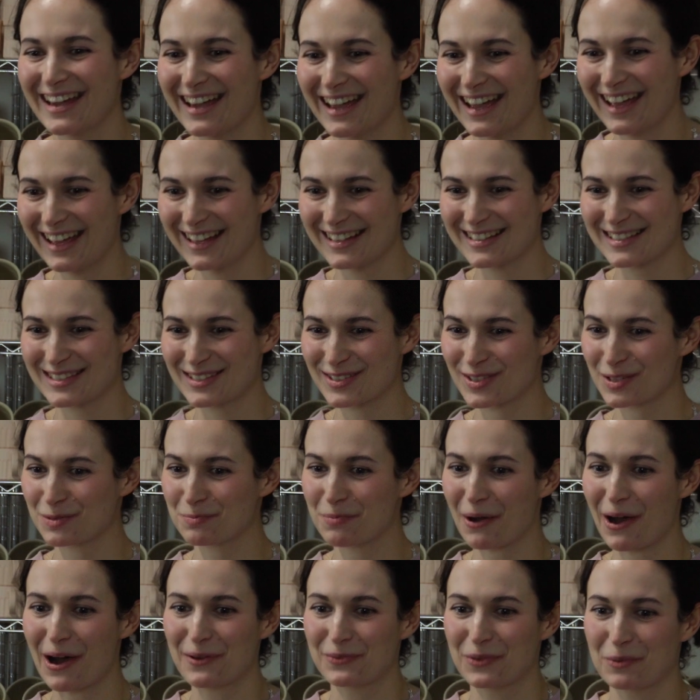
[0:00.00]
it's just
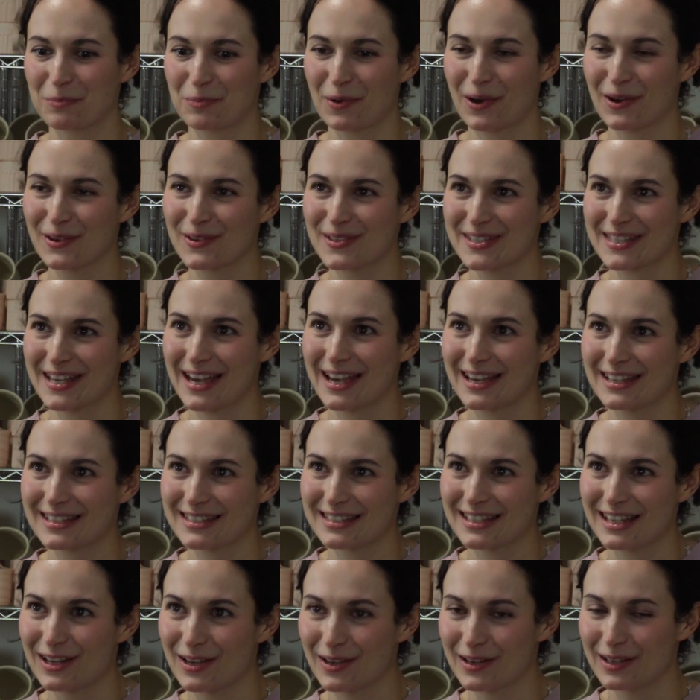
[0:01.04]
part of the process,
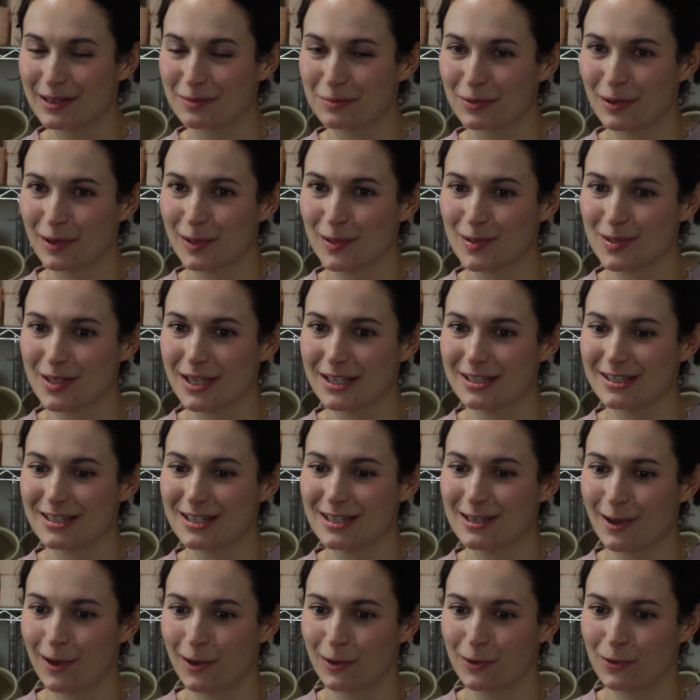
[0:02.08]
the learning process that
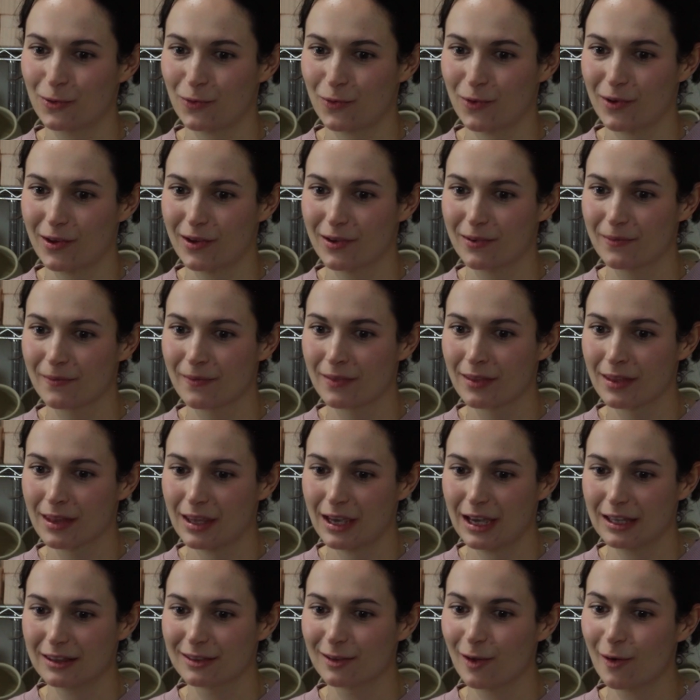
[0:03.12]
you go through,
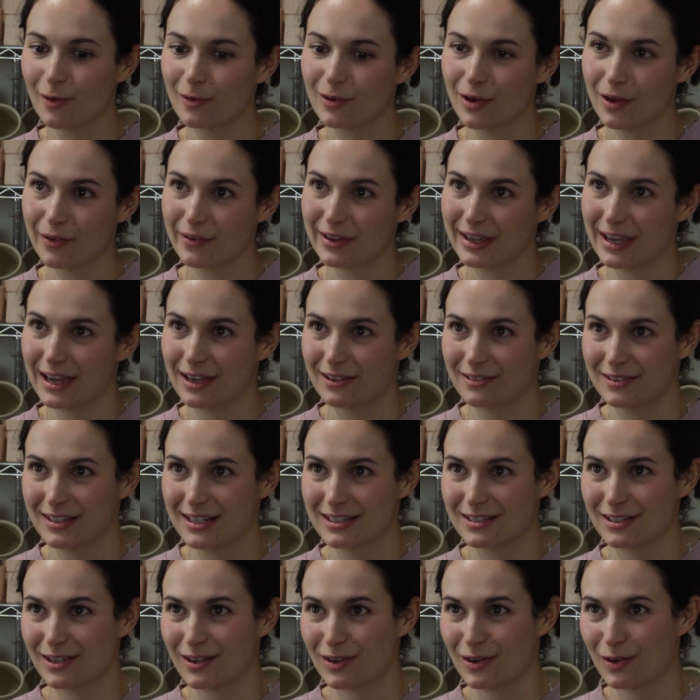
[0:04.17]
and not knowing how
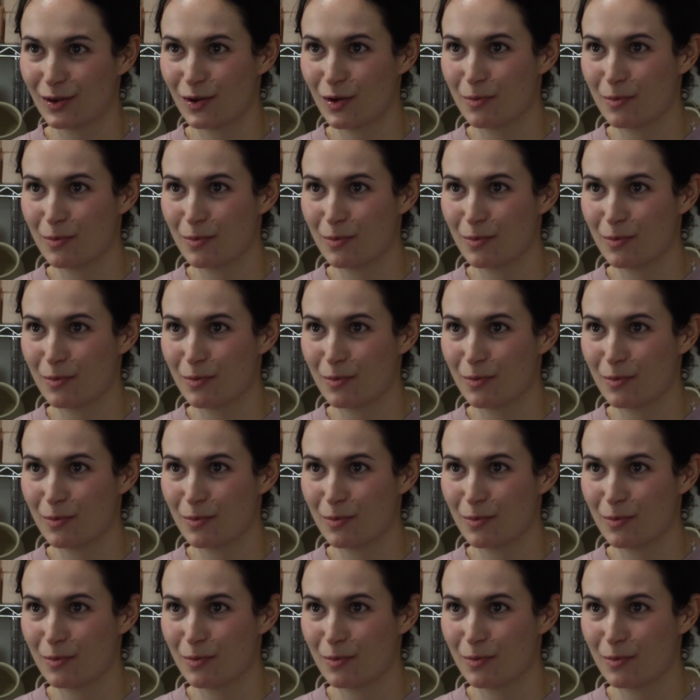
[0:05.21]
things are going to